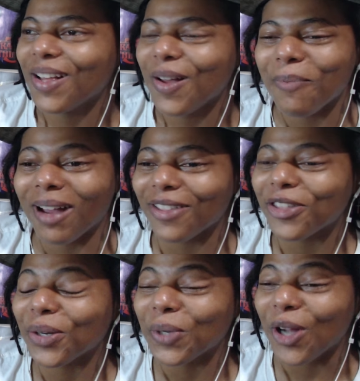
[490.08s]
Man, I
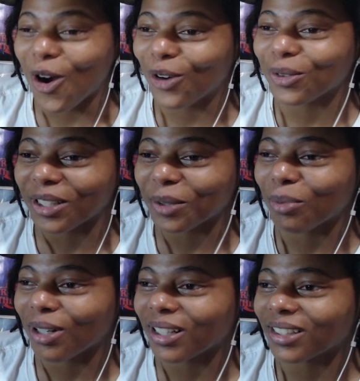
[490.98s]
think we all need a
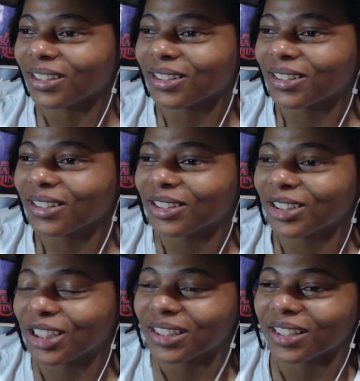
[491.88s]
break.
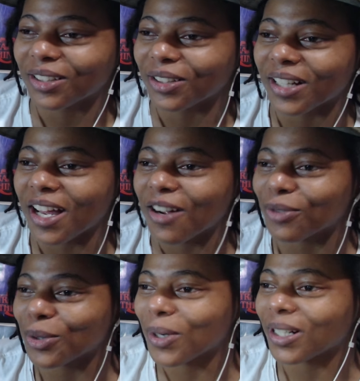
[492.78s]
She's literally
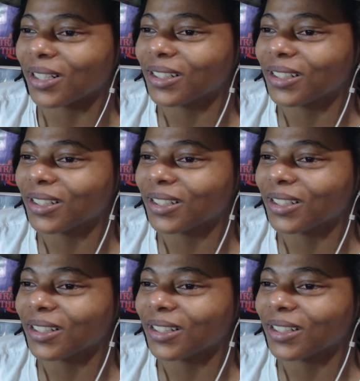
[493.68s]
everywhere.